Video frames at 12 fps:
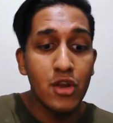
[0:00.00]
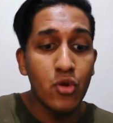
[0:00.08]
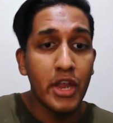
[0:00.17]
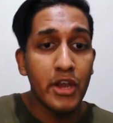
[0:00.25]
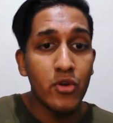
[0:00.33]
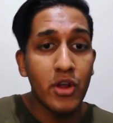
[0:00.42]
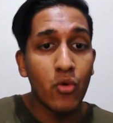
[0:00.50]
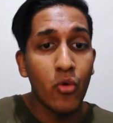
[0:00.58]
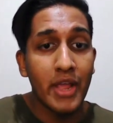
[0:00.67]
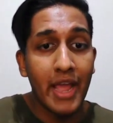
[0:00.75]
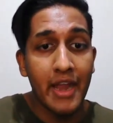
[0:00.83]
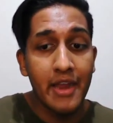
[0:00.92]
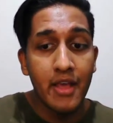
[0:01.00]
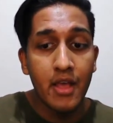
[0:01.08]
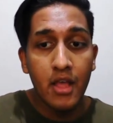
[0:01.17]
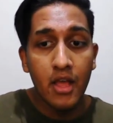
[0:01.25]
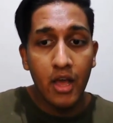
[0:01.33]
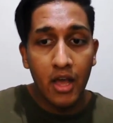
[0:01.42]
look into now going ahead.
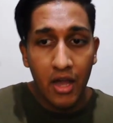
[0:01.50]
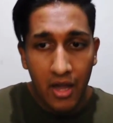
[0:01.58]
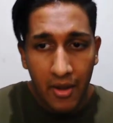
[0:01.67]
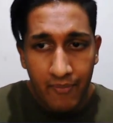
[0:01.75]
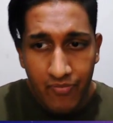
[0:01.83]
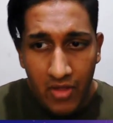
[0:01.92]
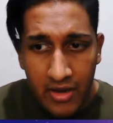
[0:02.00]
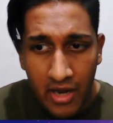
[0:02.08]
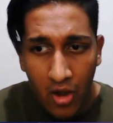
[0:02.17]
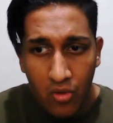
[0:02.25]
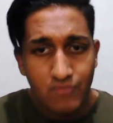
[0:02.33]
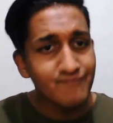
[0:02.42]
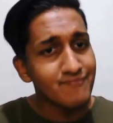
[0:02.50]
Now,